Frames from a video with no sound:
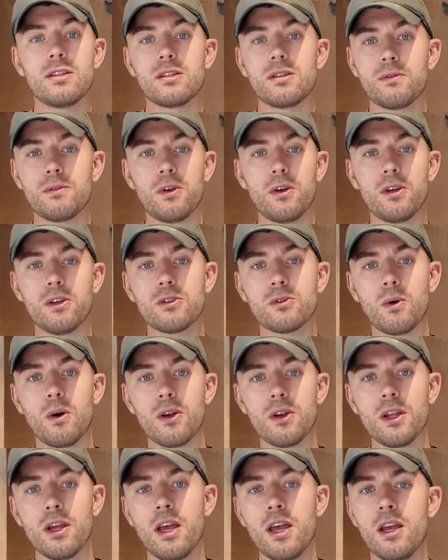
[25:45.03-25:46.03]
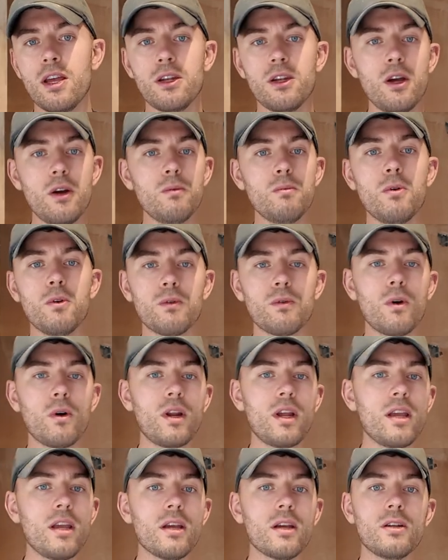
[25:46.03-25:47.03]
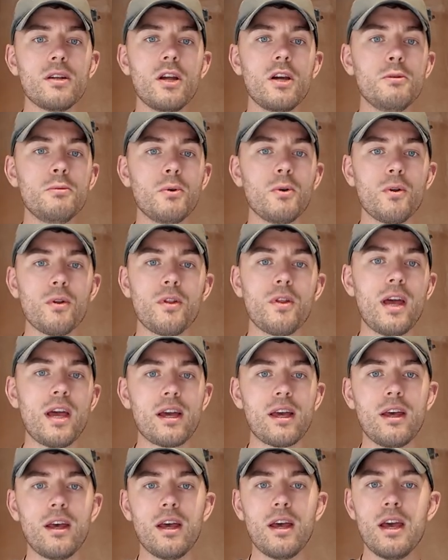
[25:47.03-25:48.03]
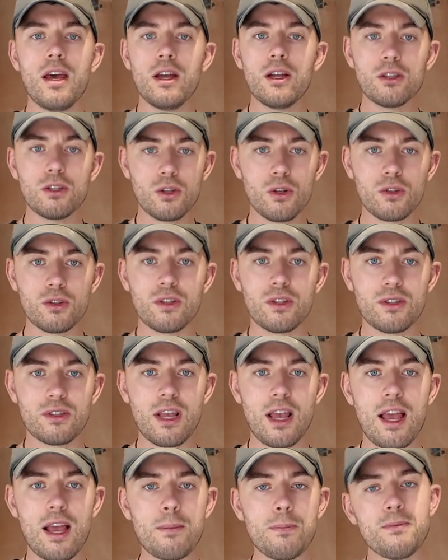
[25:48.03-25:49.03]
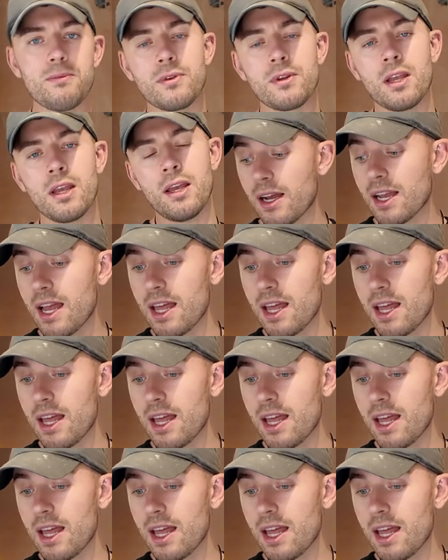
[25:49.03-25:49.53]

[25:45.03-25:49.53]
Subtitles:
as the first one. No more runny, no more thicker, just the same. I